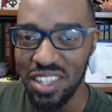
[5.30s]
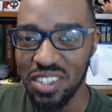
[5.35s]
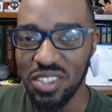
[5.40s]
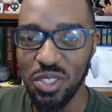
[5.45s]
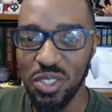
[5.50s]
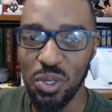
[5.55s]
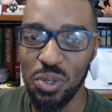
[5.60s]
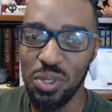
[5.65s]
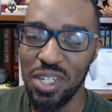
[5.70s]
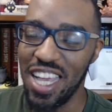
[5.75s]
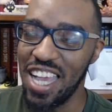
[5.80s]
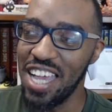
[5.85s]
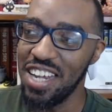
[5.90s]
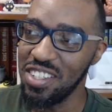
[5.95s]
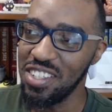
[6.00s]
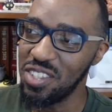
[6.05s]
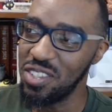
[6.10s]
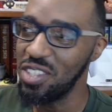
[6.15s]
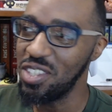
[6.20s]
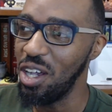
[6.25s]
to Dad Needs
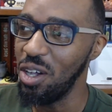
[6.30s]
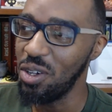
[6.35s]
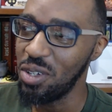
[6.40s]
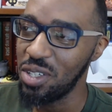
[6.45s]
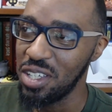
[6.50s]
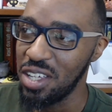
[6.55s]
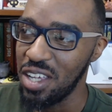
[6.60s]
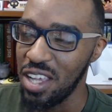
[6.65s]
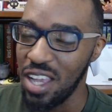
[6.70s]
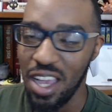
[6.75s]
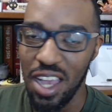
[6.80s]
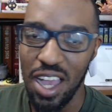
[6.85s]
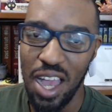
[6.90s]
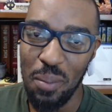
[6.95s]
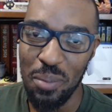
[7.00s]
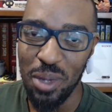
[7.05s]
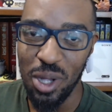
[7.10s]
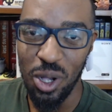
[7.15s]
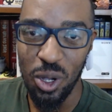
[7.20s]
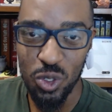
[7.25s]
to Talk. I'm
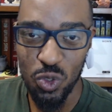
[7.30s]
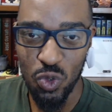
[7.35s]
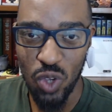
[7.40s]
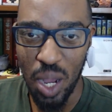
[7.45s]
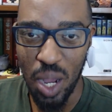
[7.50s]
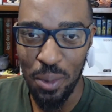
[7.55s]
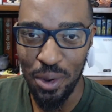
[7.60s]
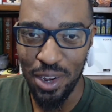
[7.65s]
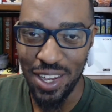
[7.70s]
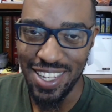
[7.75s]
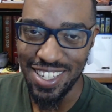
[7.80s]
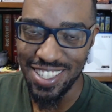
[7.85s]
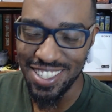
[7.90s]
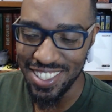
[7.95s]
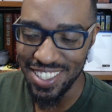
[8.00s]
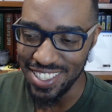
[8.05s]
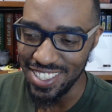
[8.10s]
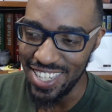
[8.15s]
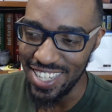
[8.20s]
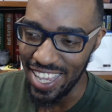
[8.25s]
your host Robert, and
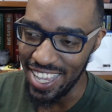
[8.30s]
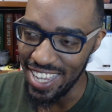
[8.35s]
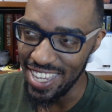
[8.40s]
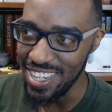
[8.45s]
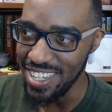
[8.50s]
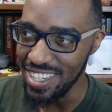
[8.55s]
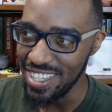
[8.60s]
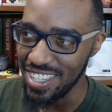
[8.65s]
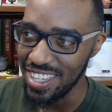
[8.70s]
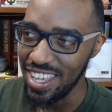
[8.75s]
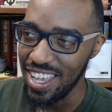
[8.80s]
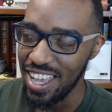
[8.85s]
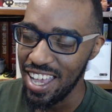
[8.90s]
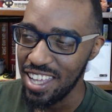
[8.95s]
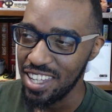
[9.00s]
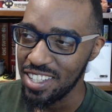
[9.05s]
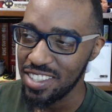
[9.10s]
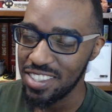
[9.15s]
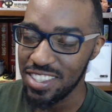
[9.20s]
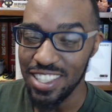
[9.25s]
today,
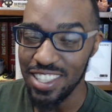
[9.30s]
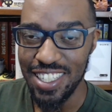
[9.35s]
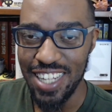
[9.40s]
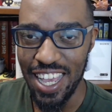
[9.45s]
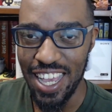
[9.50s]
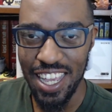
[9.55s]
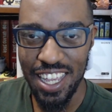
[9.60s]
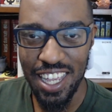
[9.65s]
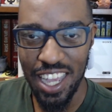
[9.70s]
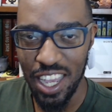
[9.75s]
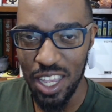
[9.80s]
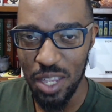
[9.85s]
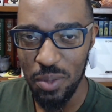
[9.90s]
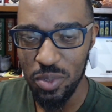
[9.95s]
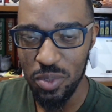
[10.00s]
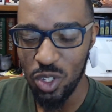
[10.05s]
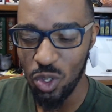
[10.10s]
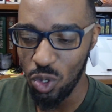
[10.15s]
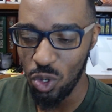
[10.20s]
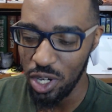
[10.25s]
today I am
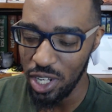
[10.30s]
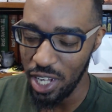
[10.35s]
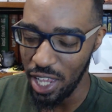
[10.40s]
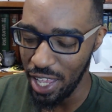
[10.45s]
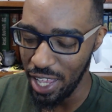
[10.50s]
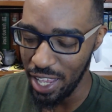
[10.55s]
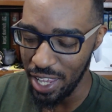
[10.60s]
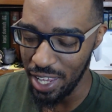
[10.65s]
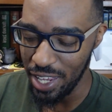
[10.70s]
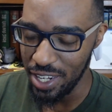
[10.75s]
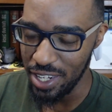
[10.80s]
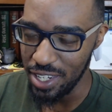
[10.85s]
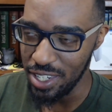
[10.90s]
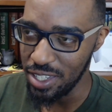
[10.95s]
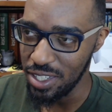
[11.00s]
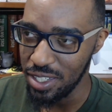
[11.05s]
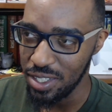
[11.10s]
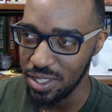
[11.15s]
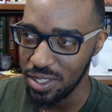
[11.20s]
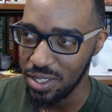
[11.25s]
doing a
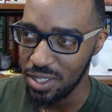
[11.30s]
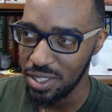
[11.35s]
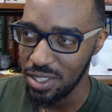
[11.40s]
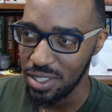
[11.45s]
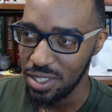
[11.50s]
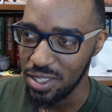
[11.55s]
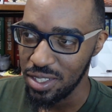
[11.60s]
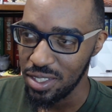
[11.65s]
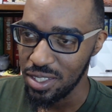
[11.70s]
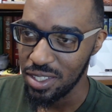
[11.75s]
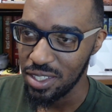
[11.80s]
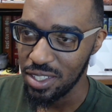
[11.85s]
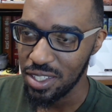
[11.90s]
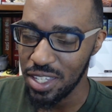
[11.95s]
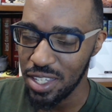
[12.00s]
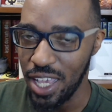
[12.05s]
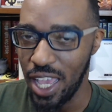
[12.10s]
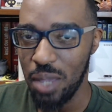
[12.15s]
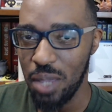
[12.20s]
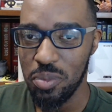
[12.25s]

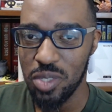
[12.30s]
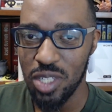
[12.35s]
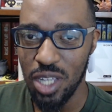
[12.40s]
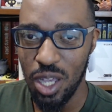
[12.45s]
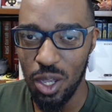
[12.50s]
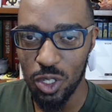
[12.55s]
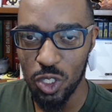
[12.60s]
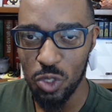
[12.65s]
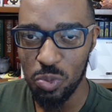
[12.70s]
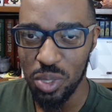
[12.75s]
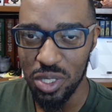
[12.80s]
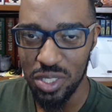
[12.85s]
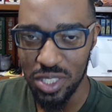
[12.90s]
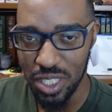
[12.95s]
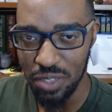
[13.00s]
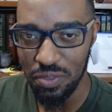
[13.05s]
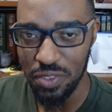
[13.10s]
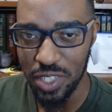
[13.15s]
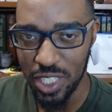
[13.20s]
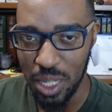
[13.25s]
game talk
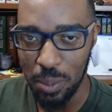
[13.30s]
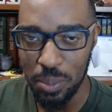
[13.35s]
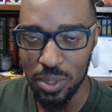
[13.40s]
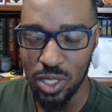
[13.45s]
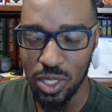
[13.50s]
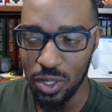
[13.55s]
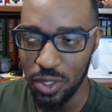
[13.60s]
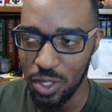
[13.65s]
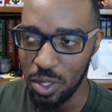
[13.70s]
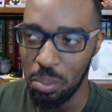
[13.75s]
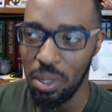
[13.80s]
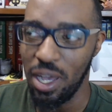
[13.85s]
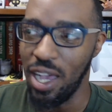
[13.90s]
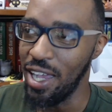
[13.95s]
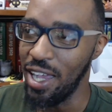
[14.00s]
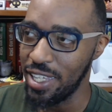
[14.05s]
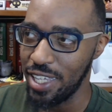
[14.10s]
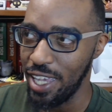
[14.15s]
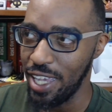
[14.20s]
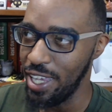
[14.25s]
specific episode of the
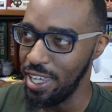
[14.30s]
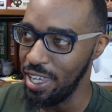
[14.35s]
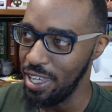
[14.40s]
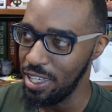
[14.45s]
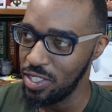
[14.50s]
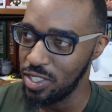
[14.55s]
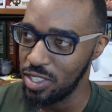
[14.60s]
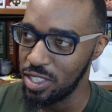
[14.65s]
podcast